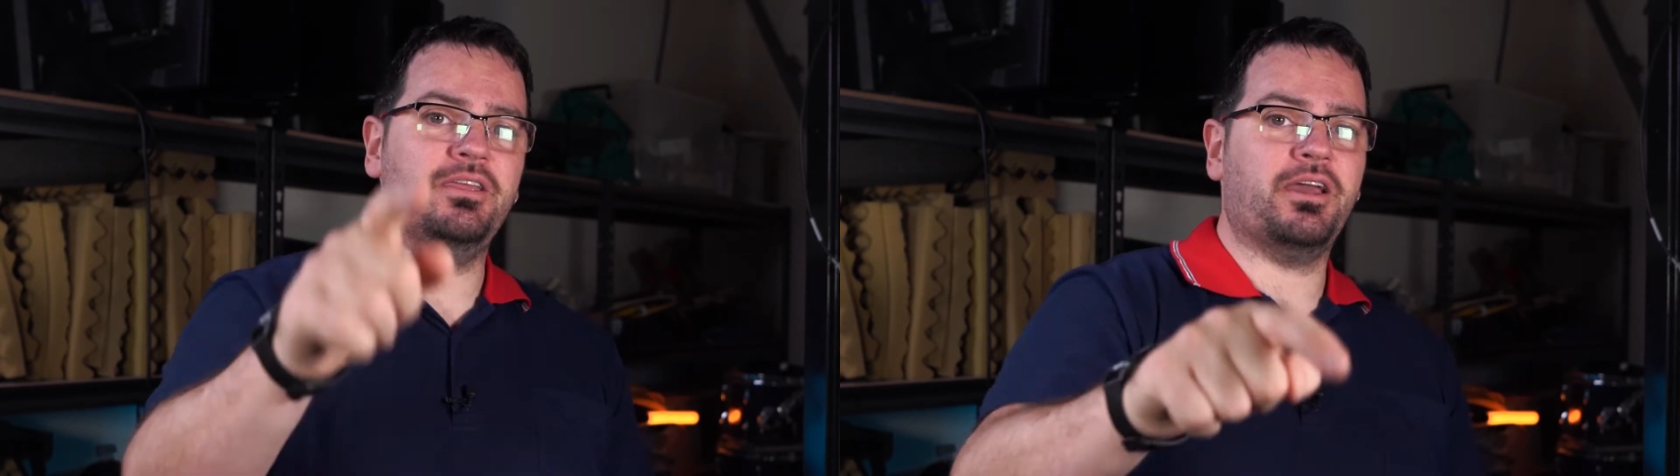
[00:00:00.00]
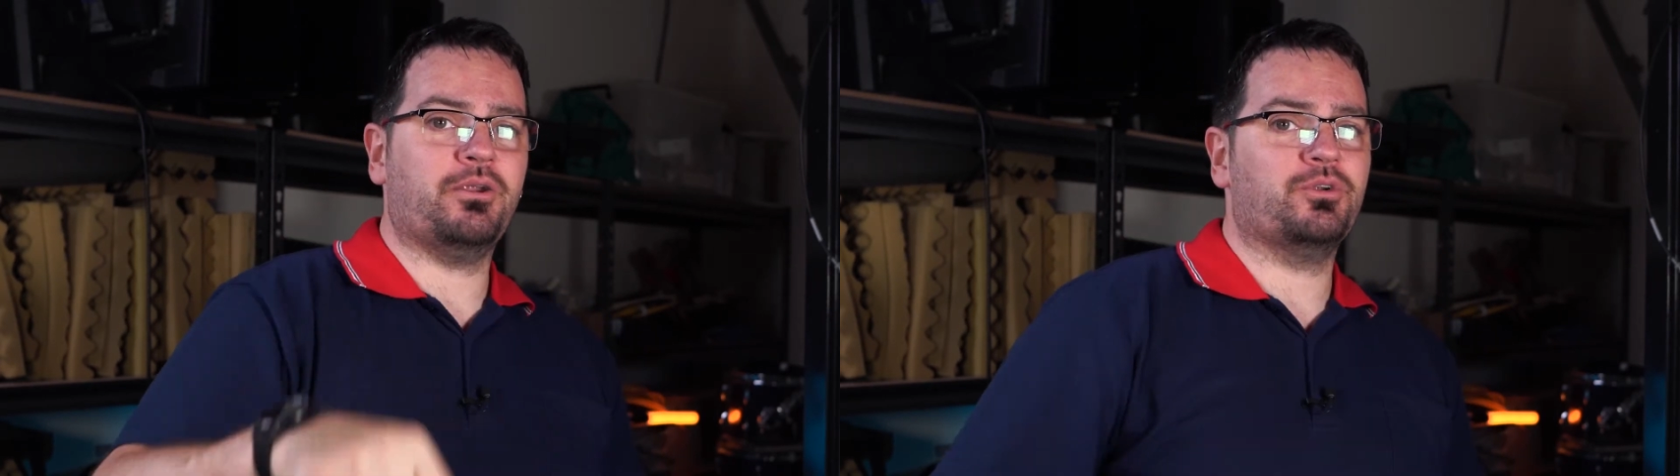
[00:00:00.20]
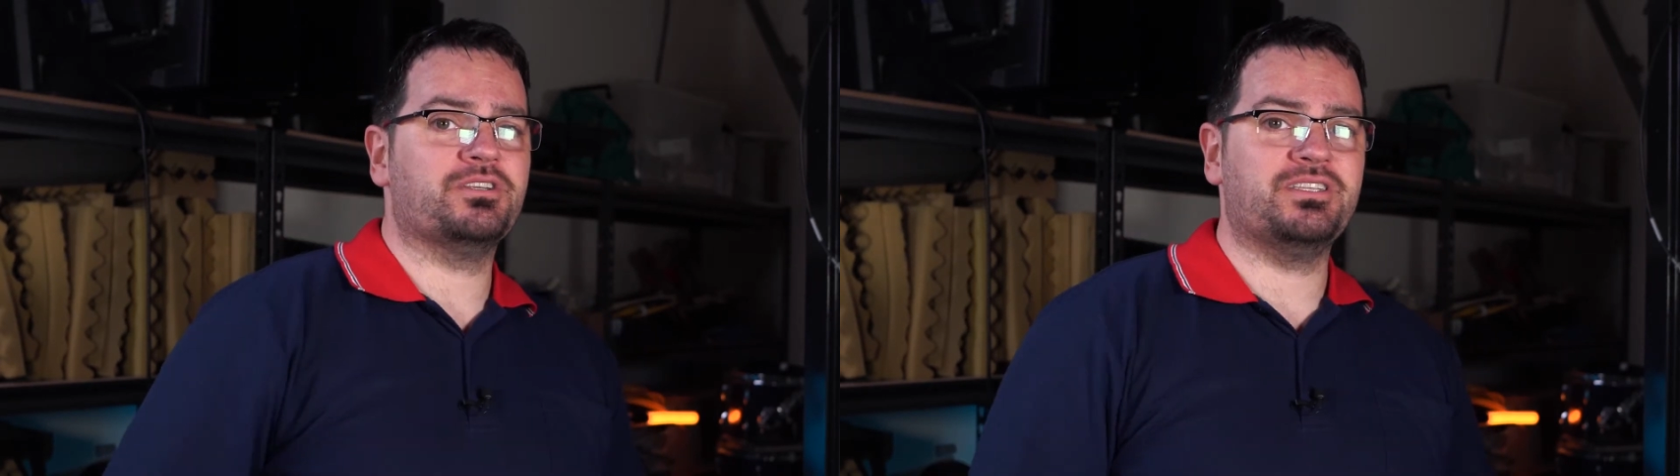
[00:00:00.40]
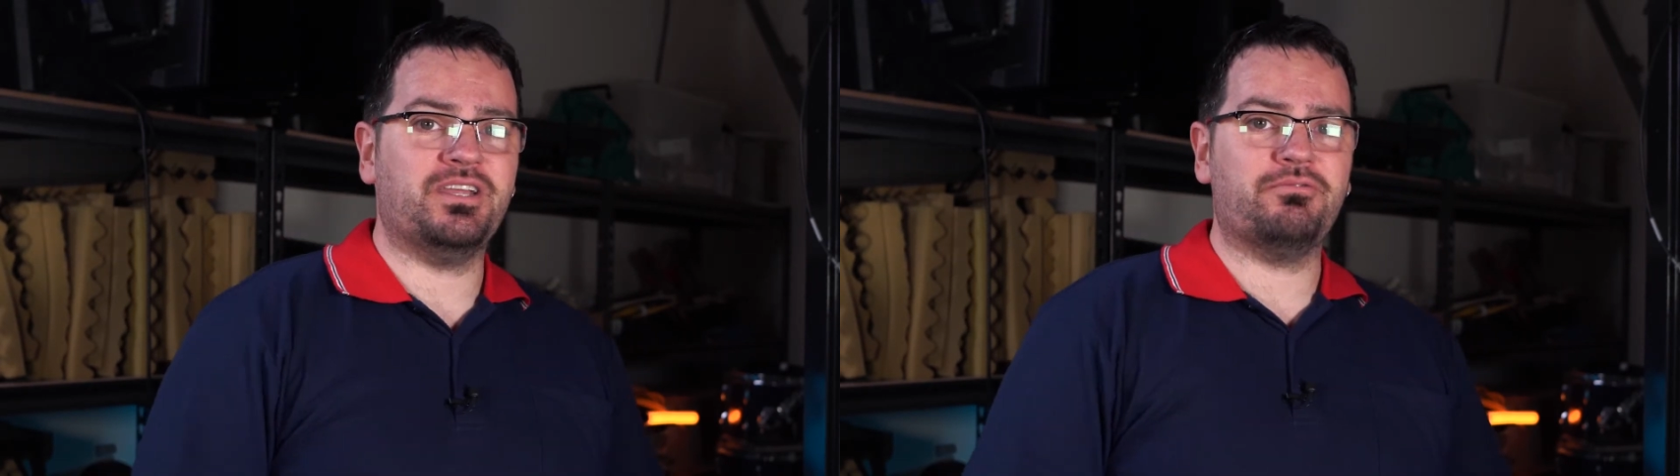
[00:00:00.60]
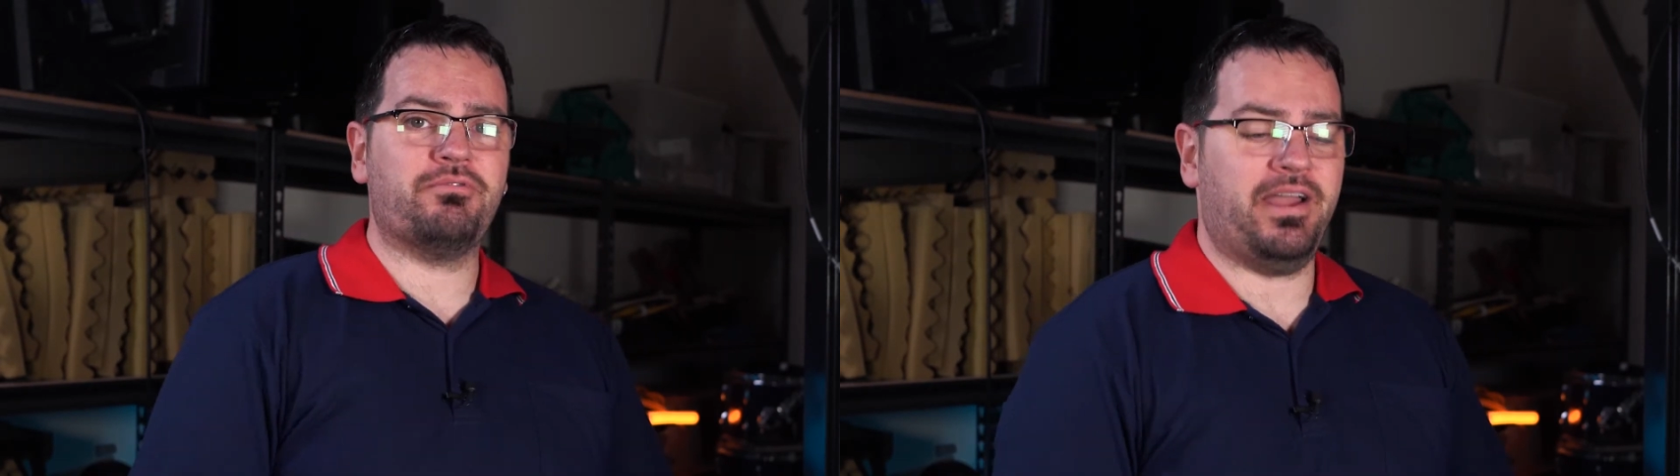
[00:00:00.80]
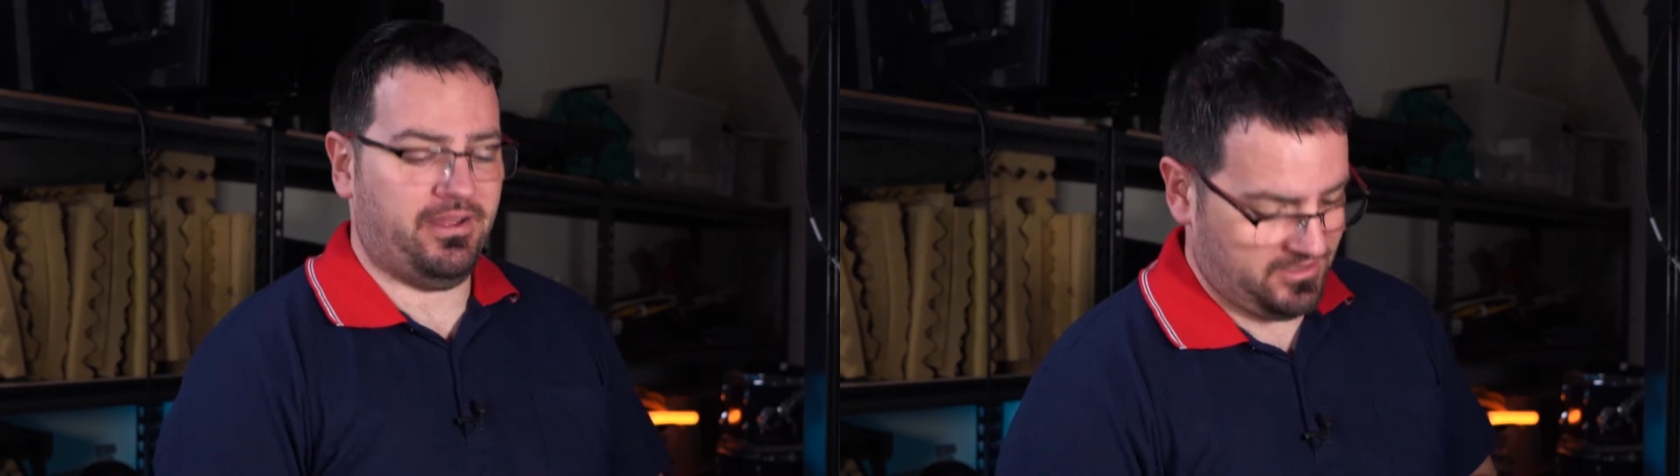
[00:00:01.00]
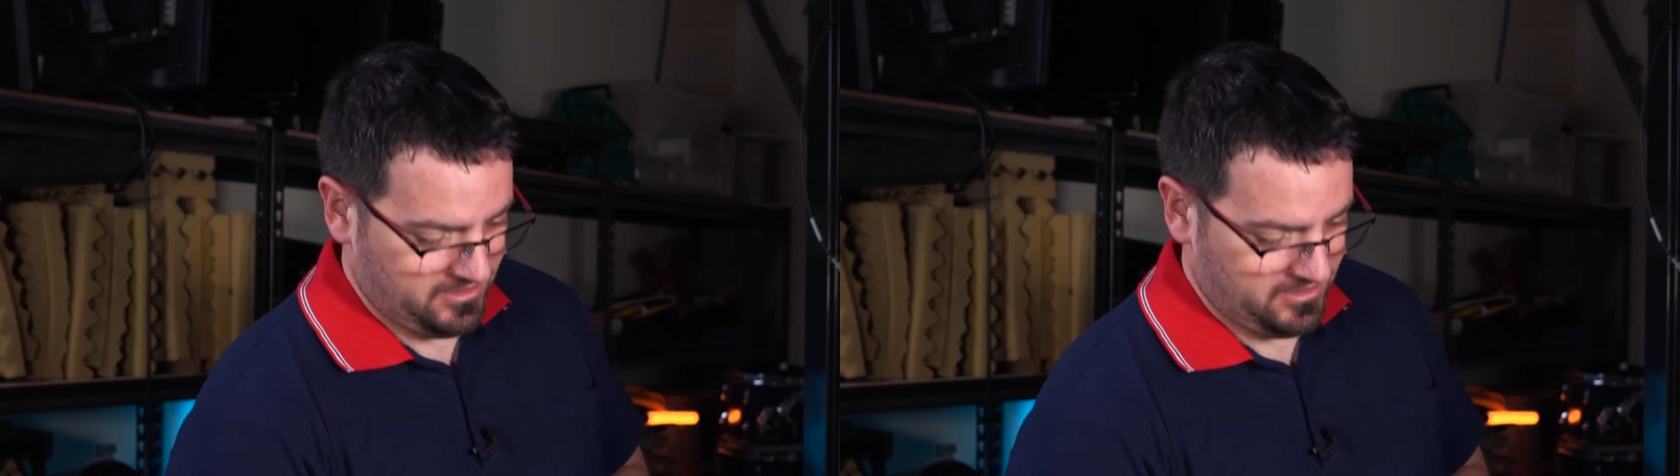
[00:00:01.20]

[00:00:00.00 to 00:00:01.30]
you're going to want to stick around.